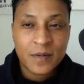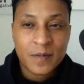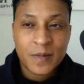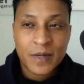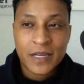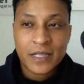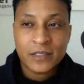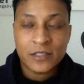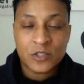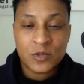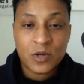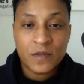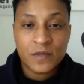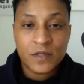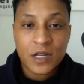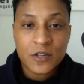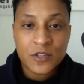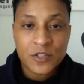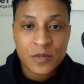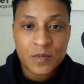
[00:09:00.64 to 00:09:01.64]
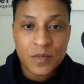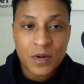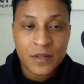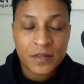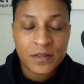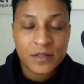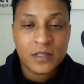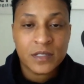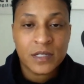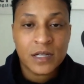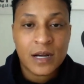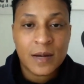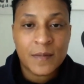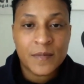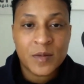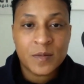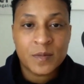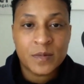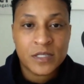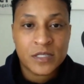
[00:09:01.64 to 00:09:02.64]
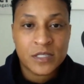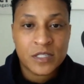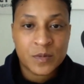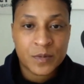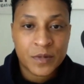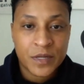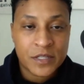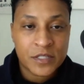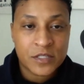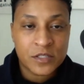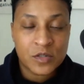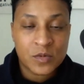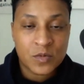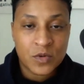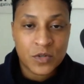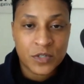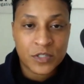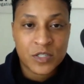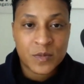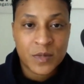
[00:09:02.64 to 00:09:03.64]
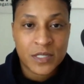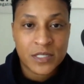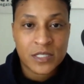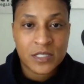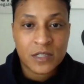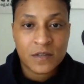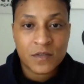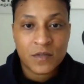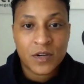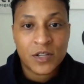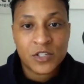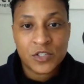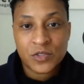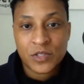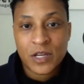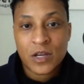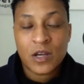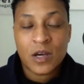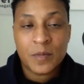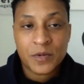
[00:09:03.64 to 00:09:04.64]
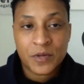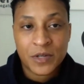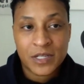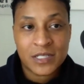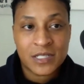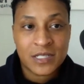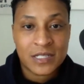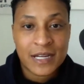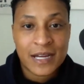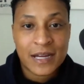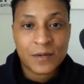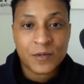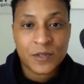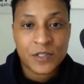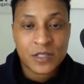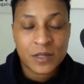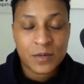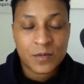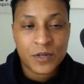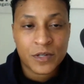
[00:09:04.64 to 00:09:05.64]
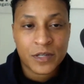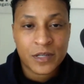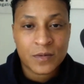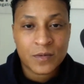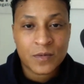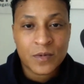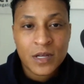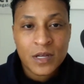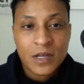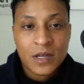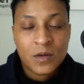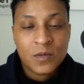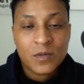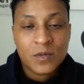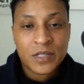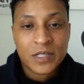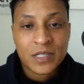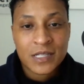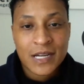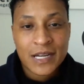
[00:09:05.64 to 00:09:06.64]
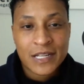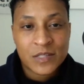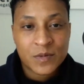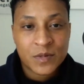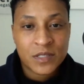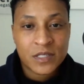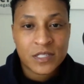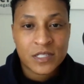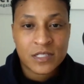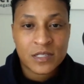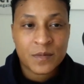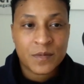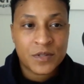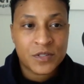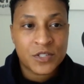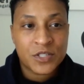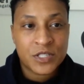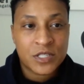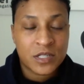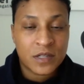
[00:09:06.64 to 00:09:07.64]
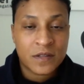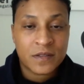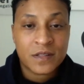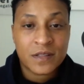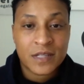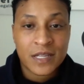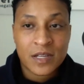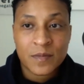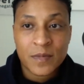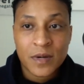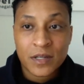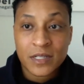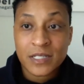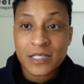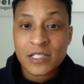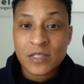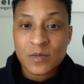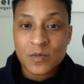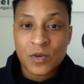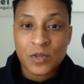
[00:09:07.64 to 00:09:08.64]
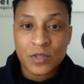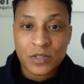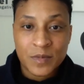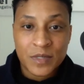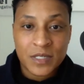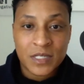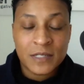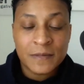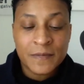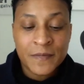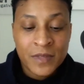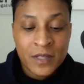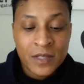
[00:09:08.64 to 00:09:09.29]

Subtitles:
I'm paying like $12 a month. The business plan is a little more expensive. Eventually I'll upgrade to that once I'm working with clients, but this is something just to think about. It is more limited.